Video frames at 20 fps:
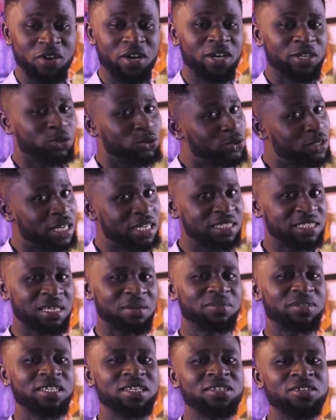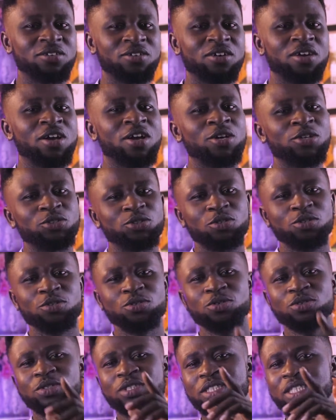to learn something new. So you
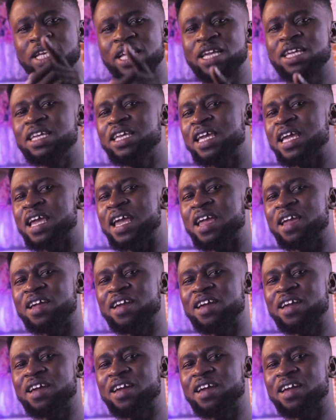stay here.